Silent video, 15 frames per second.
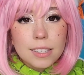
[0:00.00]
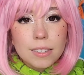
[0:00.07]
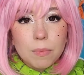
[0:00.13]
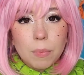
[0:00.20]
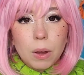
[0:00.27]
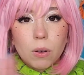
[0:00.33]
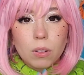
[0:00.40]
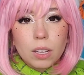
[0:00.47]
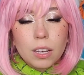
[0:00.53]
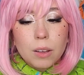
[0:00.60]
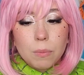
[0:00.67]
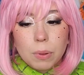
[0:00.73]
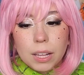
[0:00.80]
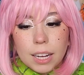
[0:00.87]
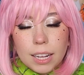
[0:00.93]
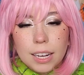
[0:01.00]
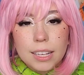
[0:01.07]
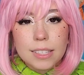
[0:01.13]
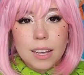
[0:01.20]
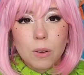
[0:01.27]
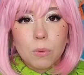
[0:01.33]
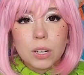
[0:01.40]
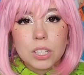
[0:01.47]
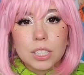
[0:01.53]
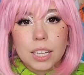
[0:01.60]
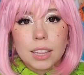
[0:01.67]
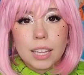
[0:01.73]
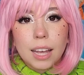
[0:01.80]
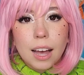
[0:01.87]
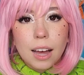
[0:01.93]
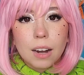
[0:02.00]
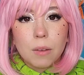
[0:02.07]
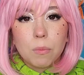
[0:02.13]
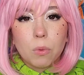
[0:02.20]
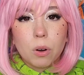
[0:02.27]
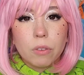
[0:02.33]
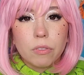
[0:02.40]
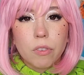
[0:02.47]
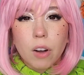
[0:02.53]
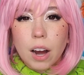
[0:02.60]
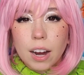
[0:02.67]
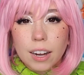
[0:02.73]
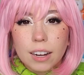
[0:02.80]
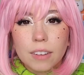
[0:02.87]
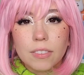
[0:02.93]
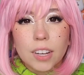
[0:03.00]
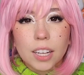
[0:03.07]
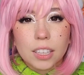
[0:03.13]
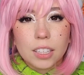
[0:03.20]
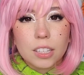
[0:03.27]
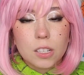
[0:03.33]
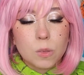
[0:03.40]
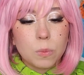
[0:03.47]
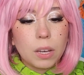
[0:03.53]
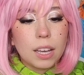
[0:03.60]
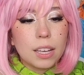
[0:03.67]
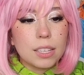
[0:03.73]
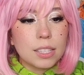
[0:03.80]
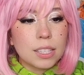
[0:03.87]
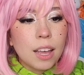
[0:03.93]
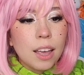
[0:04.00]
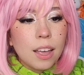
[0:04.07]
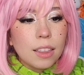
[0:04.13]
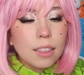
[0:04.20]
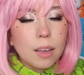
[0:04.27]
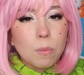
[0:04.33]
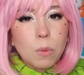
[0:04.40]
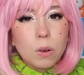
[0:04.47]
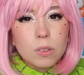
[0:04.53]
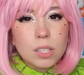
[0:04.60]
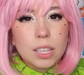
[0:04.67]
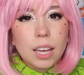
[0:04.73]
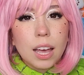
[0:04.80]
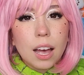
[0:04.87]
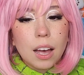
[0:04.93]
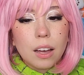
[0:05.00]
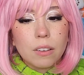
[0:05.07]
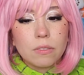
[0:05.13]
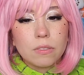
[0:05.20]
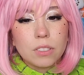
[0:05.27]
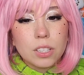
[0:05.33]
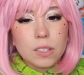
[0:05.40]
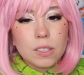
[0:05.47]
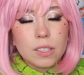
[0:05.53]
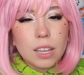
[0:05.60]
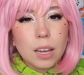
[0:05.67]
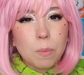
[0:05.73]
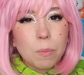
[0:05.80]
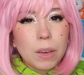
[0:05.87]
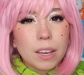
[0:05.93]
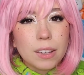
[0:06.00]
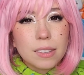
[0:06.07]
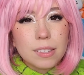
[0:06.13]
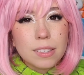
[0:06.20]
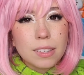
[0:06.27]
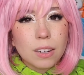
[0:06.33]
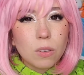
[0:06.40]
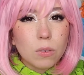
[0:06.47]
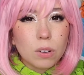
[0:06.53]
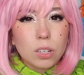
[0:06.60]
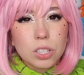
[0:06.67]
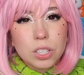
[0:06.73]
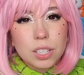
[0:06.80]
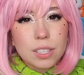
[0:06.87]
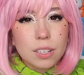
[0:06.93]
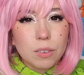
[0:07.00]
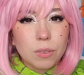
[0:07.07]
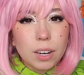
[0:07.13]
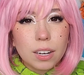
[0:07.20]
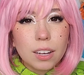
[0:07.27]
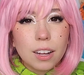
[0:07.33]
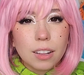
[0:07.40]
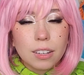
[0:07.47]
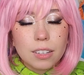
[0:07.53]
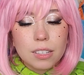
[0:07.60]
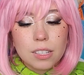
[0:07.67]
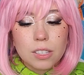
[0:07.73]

My only complaint is I wish that they had a more variety of colors, because they mostly have just like pinks and oranges and red colors.